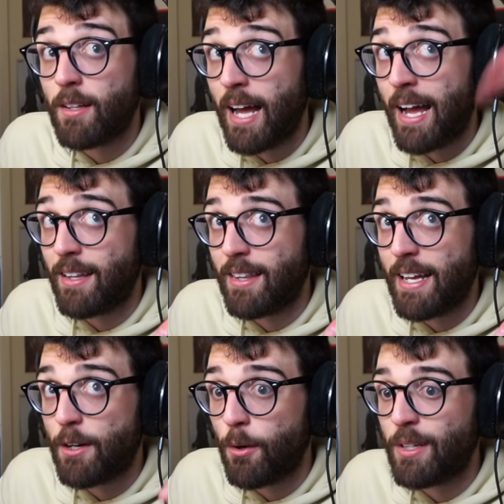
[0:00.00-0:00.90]

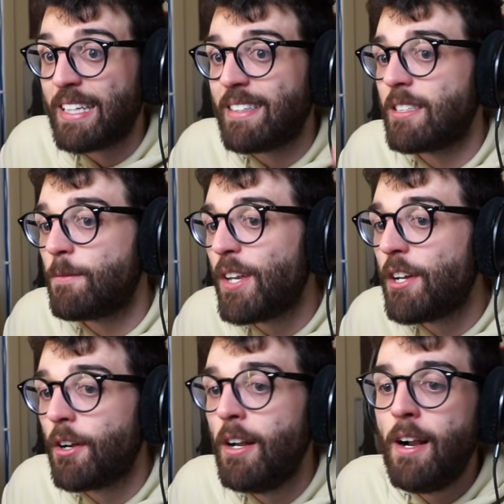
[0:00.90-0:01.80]
later on in this
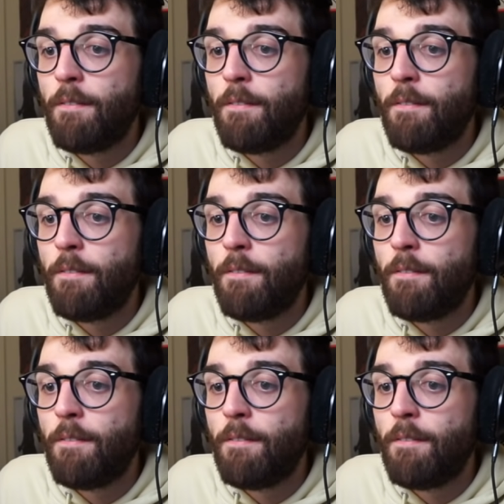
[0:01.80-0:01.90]
video